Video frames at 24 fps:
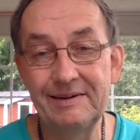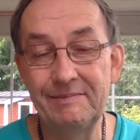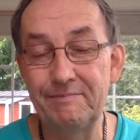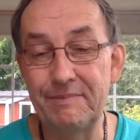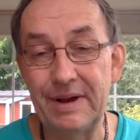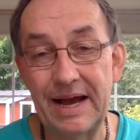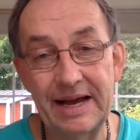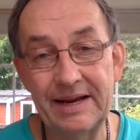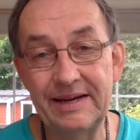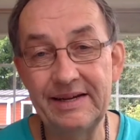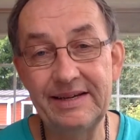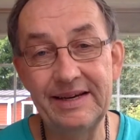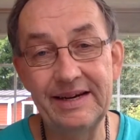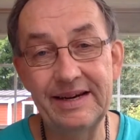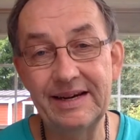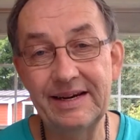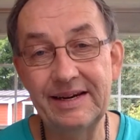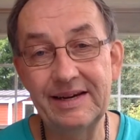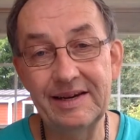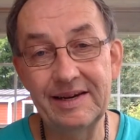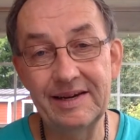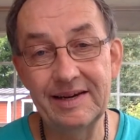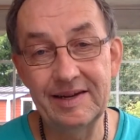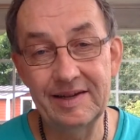
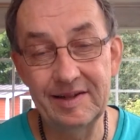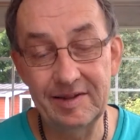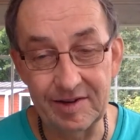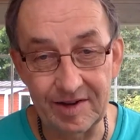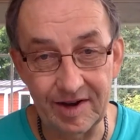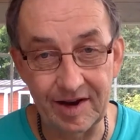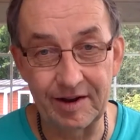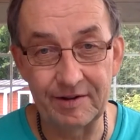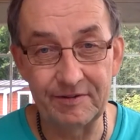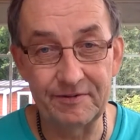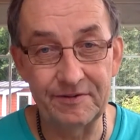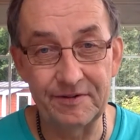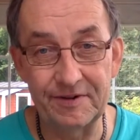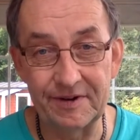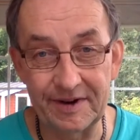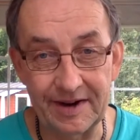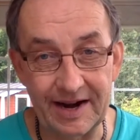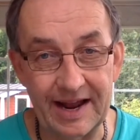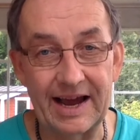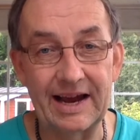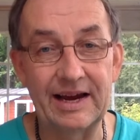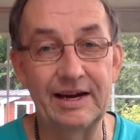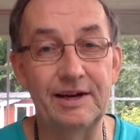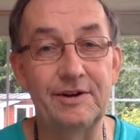magic, tough
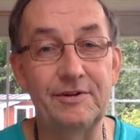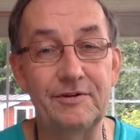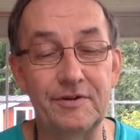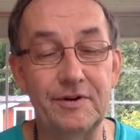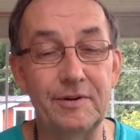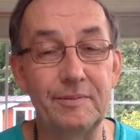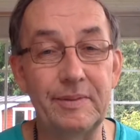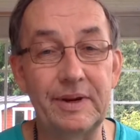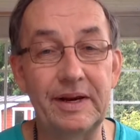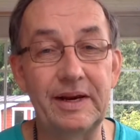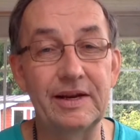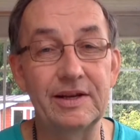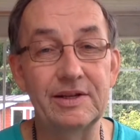night for me.